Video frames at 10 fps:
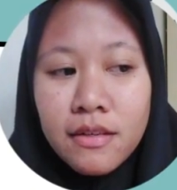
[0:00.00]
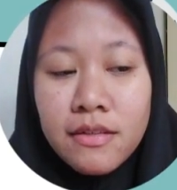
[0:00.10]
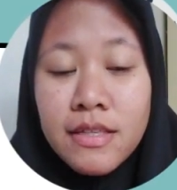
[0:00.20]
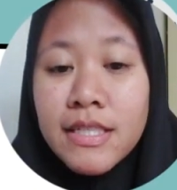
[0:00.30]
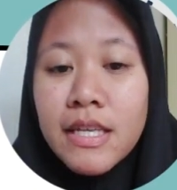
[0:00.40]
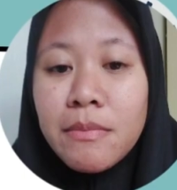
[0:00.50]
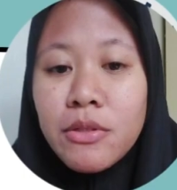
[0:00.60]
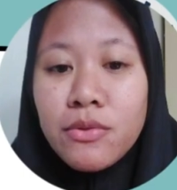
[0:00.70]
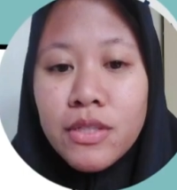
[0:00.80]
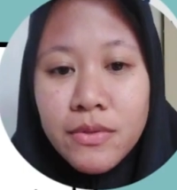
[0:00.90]
December
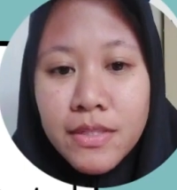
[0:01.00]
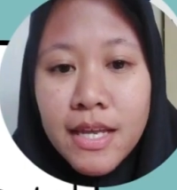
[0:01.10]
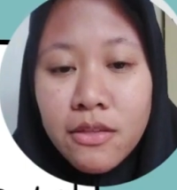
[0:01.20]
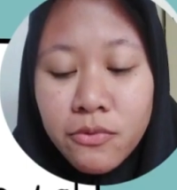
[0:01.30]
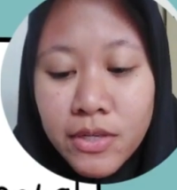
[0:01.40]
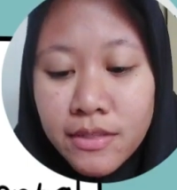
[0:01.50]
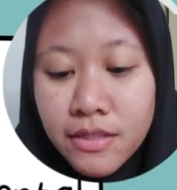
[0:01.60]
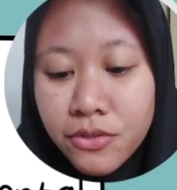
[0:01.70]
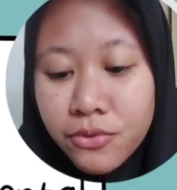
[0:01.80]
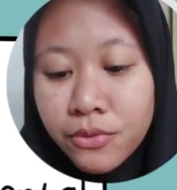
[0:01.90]

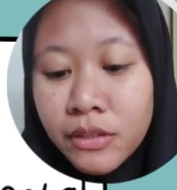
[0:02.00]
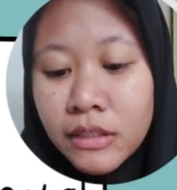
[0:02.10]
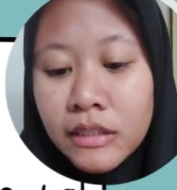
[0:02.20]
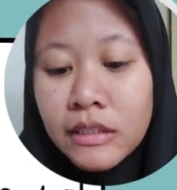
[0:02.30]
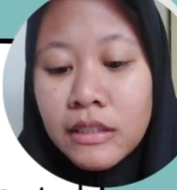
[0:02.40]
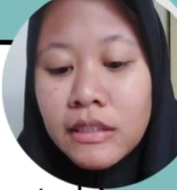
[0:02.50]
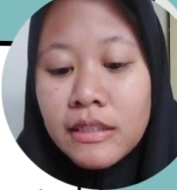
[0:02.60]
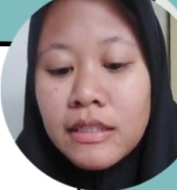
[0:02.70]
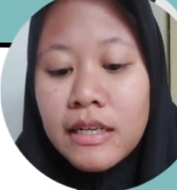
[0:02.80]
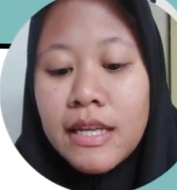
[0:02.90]
2022,
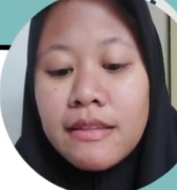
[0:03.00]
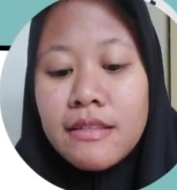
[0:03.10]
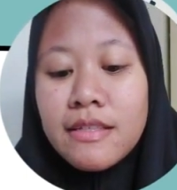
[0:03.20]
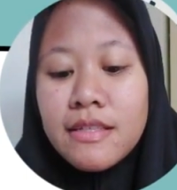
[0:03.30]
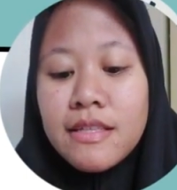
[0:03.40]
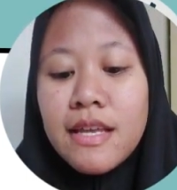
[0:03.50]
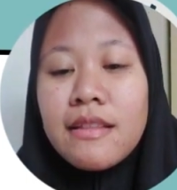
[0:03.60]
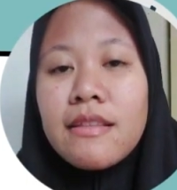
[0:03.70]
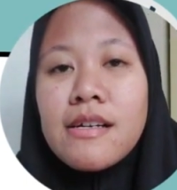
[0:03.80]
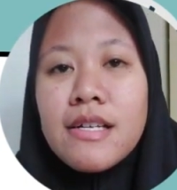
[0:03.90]
the latest
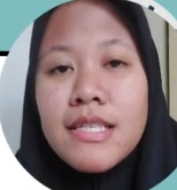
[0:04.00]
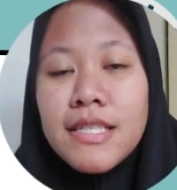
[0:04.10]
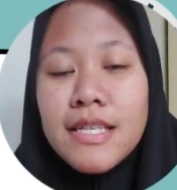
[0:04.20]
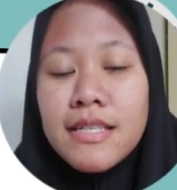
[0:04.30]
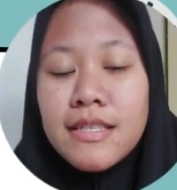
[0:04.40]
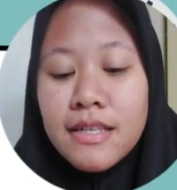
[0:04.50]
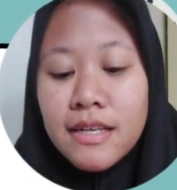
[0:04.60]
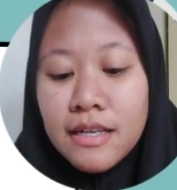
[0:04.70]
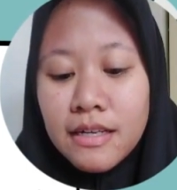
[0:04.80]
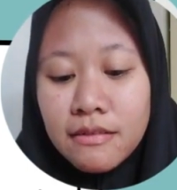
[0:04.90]
data says
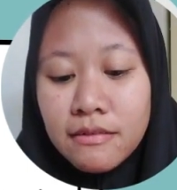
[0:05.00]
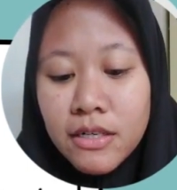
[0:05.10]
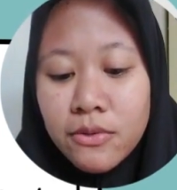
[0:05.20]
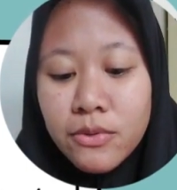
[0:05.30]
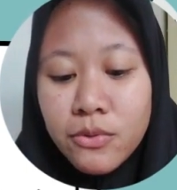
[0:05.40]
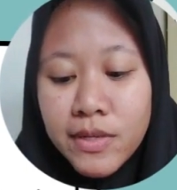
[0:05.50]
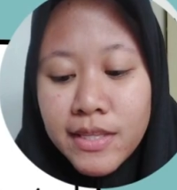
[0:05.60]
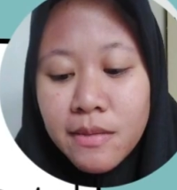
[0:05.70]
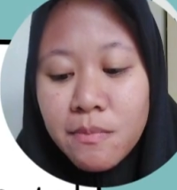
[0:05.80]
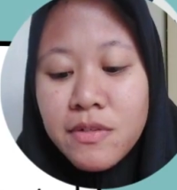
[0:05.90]
around
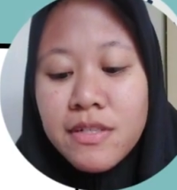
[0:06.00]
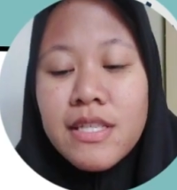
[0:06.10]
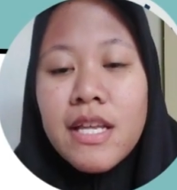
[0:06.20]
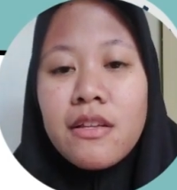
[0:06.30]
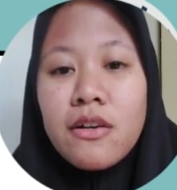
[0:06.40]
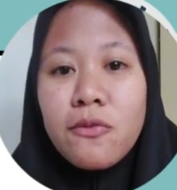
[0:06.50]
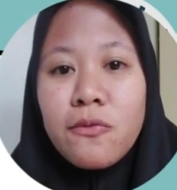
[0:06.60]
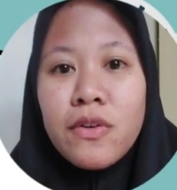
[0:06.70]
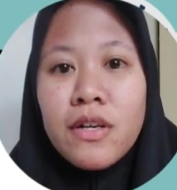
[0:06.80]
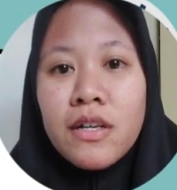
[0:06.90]
20% of
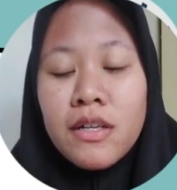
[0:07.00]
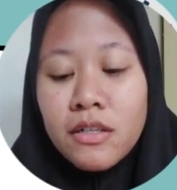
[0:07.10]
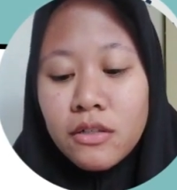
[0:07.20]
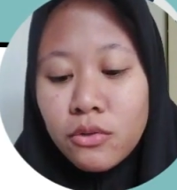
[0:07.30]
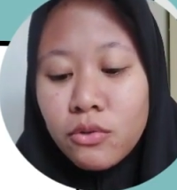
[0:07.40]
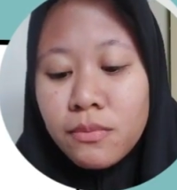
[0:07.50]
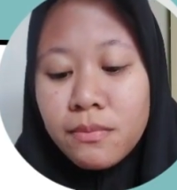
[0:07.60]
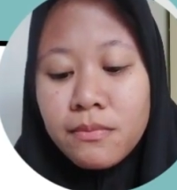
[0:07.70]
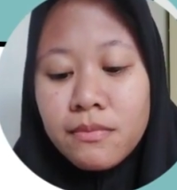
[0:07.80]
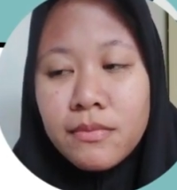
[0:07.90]
group
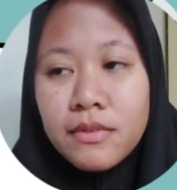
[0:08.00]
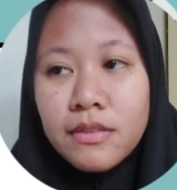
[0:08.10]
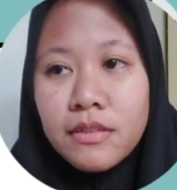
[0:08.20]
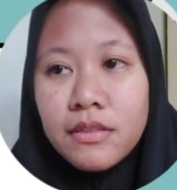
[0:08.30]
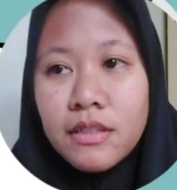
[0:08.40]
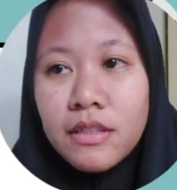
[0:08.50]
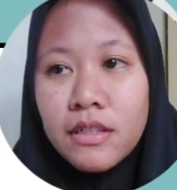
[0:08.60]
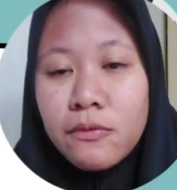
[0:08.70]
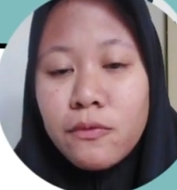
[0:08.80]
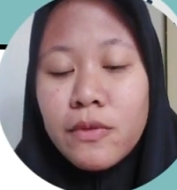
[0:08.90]

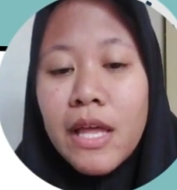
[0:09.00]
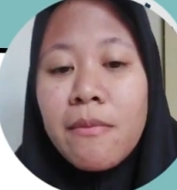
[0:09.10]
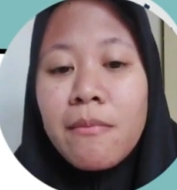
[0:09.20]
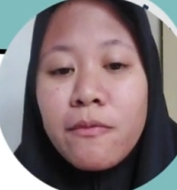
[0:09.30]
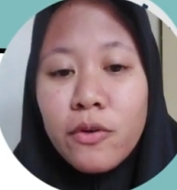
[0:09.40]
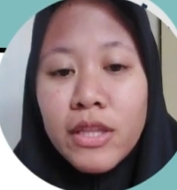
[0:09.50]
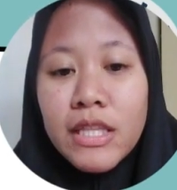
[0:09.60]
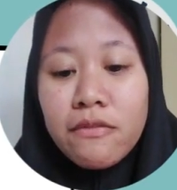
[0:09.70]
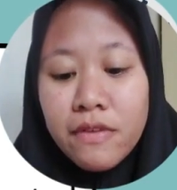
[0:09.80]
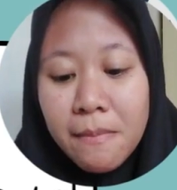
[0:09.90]
of
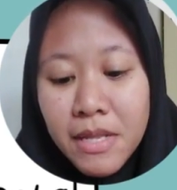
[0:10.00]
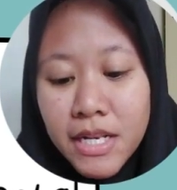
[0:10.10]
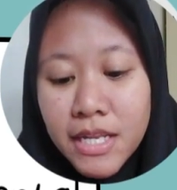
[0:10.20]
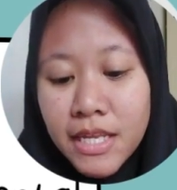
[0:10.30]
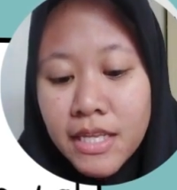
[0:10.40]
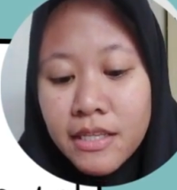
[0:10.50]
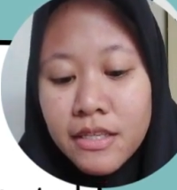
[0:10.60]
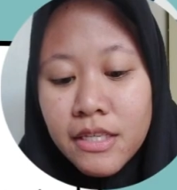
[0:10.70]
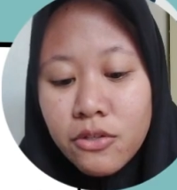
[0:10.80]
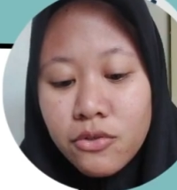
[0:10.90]
M40 family
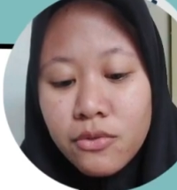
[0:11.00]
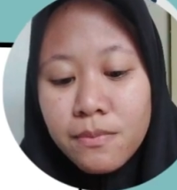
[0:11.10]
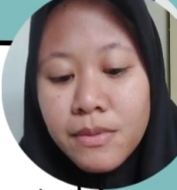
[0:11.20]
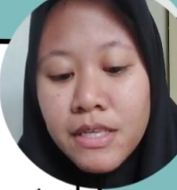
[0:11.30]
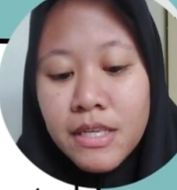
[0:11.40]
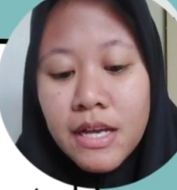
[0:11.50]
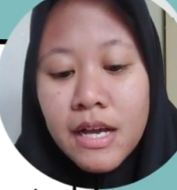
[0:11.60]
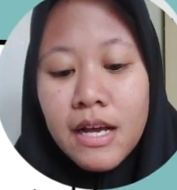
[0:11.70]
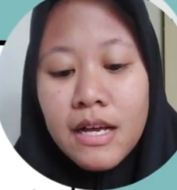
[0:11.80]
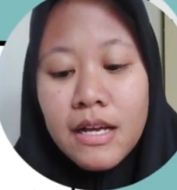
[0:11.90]
tend to be
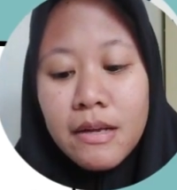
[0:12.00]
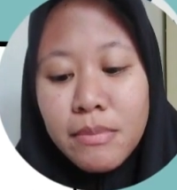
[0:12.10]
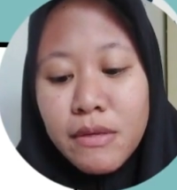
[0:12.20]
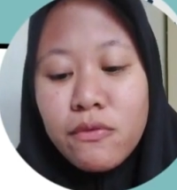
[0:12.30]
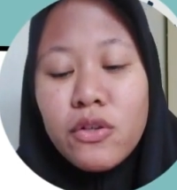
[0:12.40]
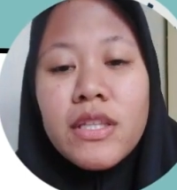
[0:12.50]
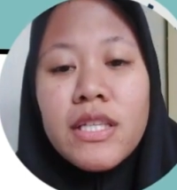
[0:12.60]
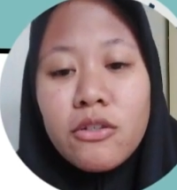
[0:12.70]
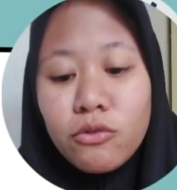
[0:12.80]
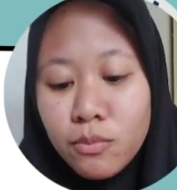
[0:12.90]

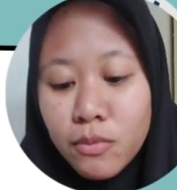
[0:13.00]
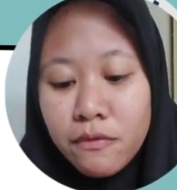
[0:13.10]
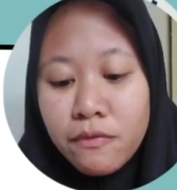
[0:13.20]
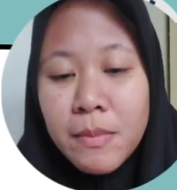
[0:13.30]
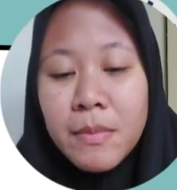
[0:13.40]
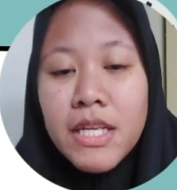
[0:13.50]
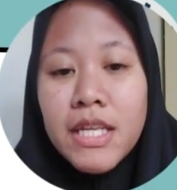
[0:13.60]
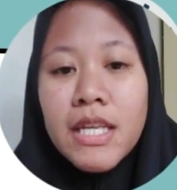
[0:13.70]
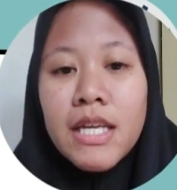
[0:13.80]
B40 group of family.